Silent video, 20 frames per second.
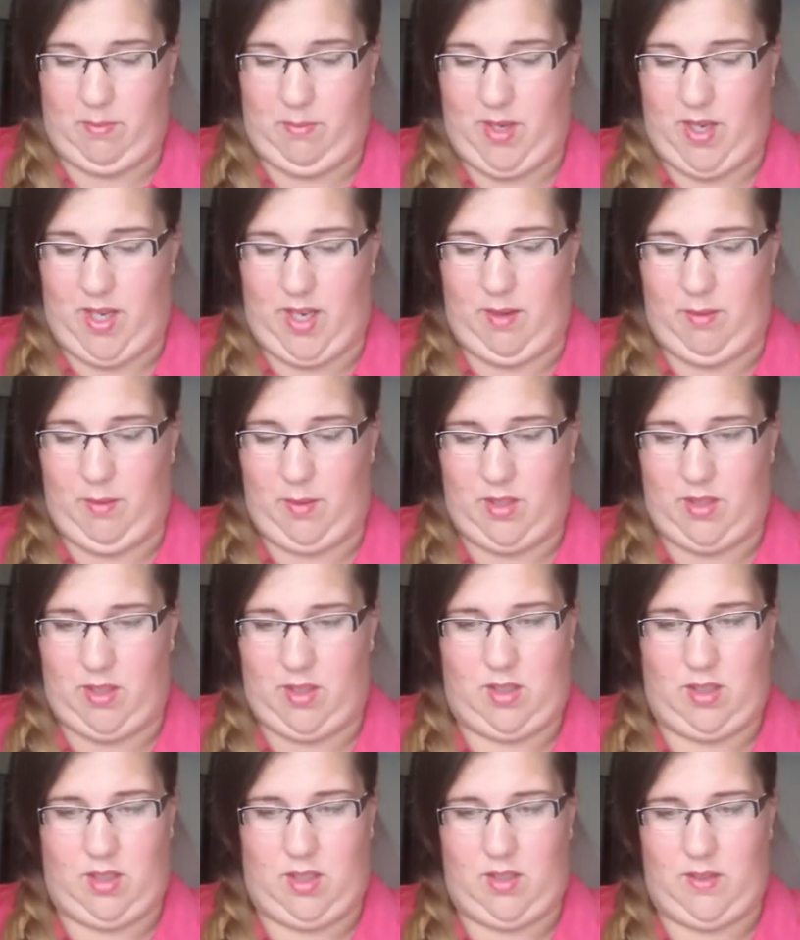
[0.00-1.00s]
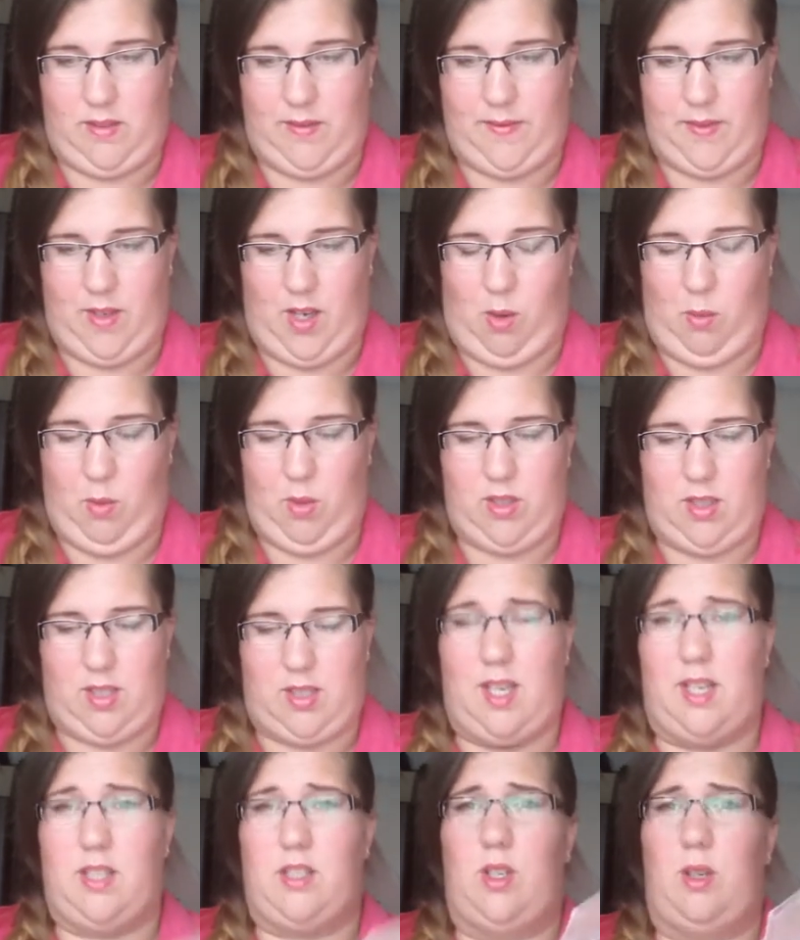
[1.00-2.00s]
But it was, I want to
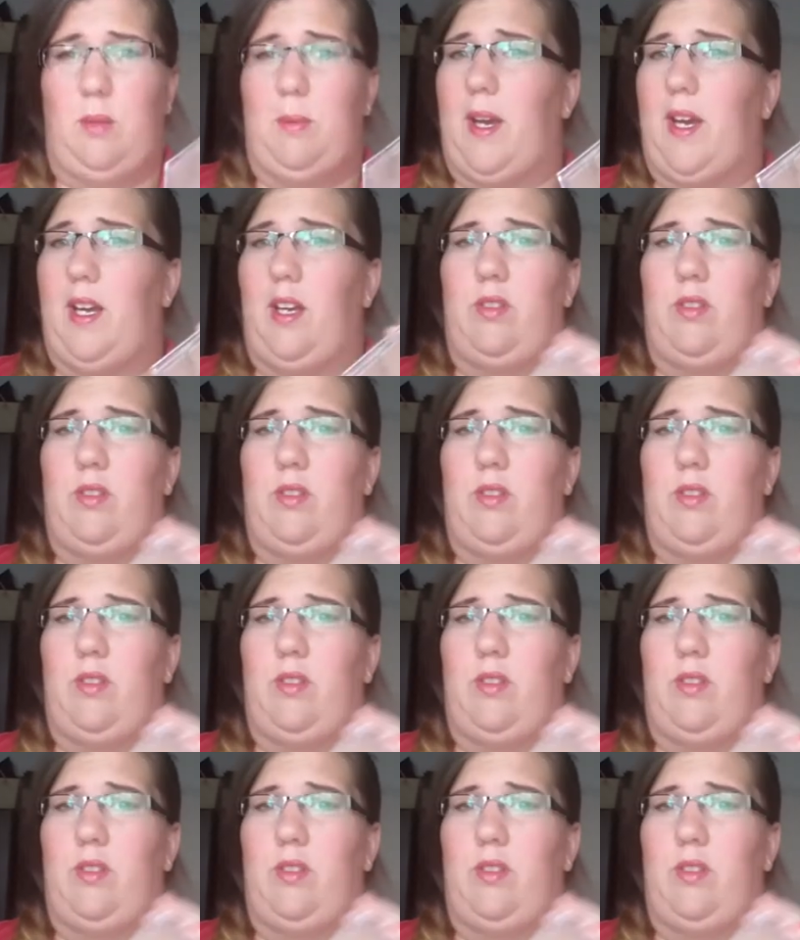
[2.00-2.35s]
say £2,